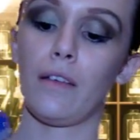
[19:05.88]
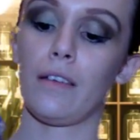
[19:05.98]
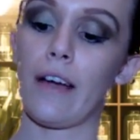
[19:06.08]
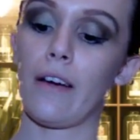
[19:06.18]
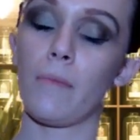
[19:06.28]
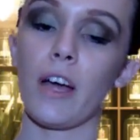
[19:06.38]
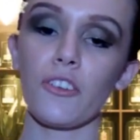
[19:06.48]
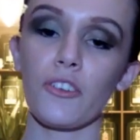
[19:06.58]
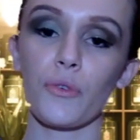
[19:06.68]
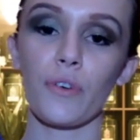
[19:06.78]
Now, I'm
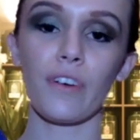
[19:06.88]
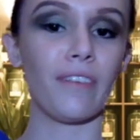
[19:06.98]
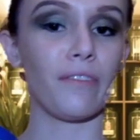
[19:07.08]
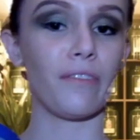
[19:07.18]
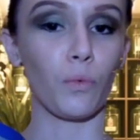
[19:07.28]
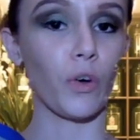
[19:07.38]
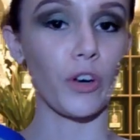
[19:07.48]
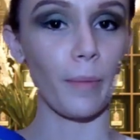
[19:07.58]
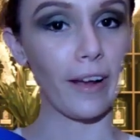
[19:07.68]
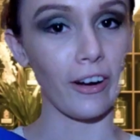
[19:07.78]
not sure if
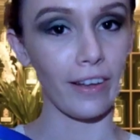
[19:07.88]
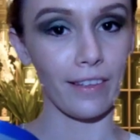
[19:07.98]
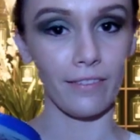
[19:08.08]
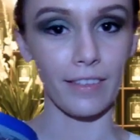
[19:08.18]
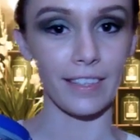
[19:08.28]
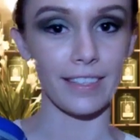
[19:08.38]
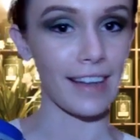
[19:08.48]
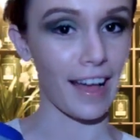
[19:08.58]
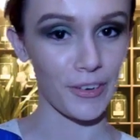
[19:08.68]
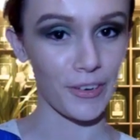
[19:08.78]
Wonderberry is
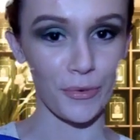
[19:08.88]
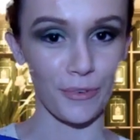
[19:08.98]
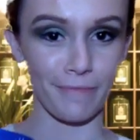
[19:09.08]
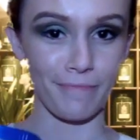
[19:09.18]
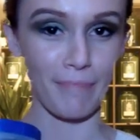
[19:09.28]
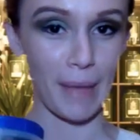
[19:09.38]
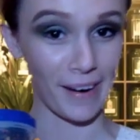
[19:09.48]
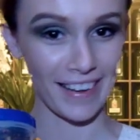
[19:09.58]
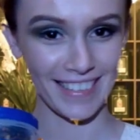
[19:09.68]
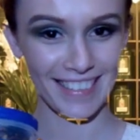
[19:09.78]
an actual
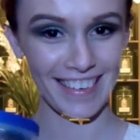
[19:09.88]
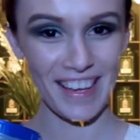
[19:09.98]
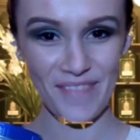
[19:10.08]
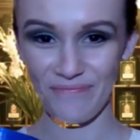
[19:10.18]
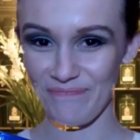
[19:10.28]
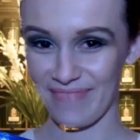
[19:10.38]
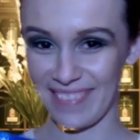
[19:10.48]
berry's name,